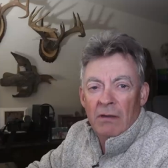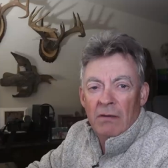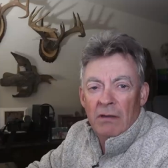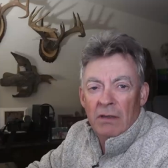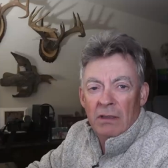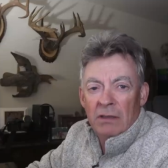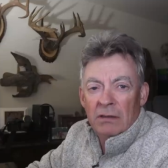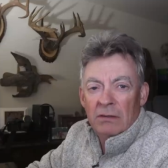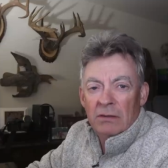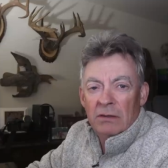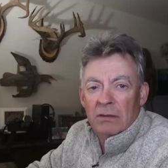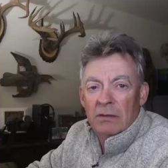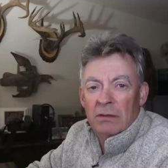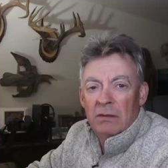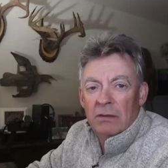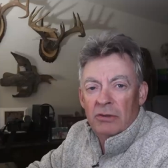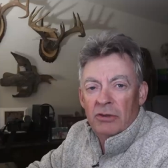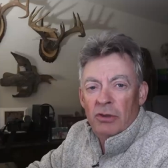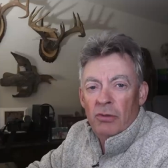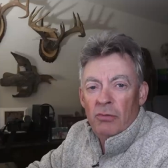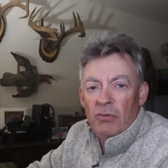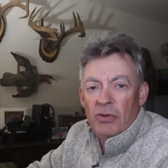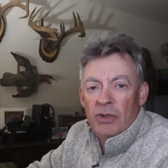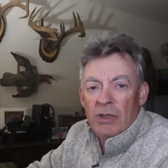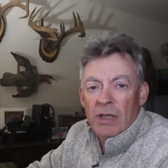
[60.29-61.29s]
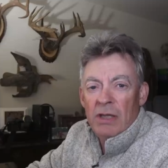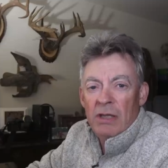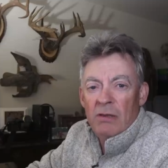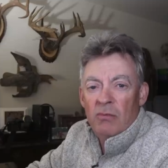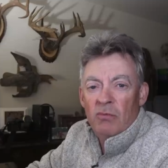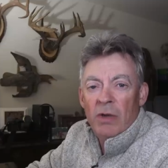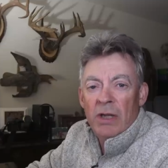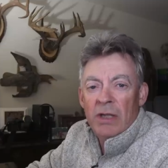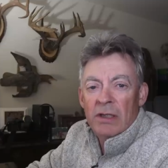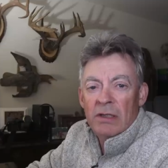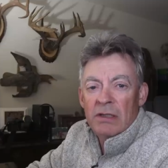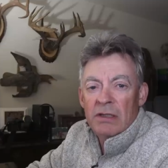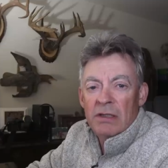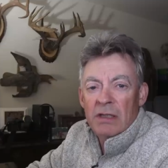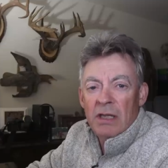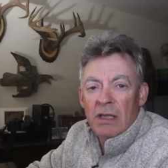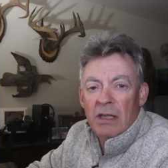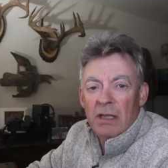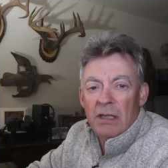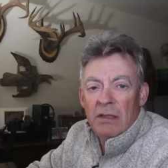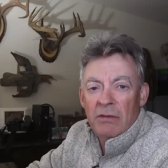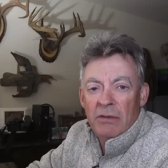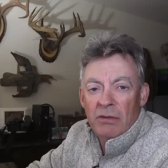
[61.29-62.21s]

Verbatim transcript: on Tuesday, Wednesday,